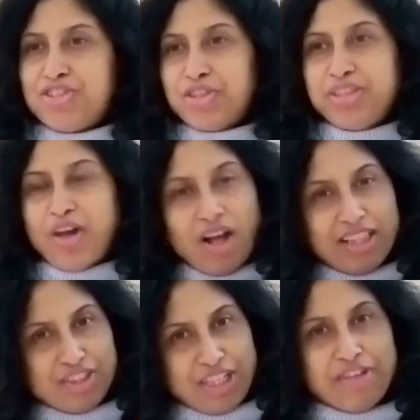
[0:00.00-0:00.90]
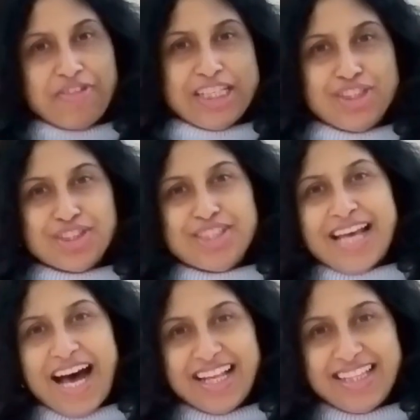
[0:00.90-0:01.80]
So all the
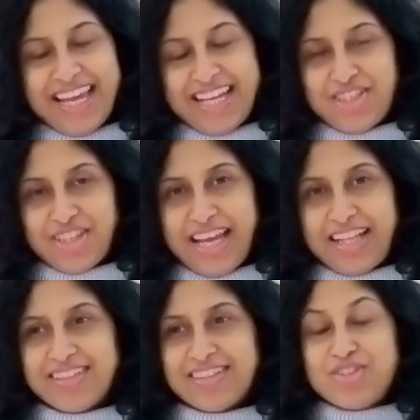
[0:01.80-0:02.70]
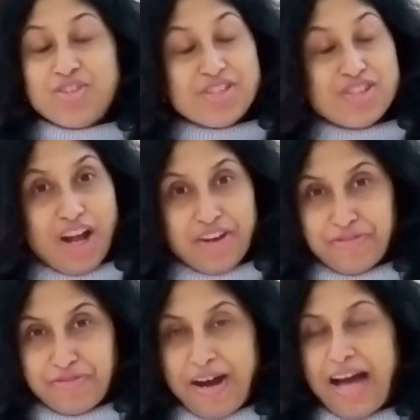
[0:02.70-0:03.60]
generations are there together. So it's a lot
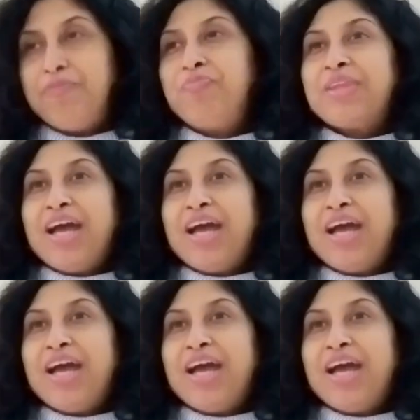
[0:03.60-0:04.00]
of fun.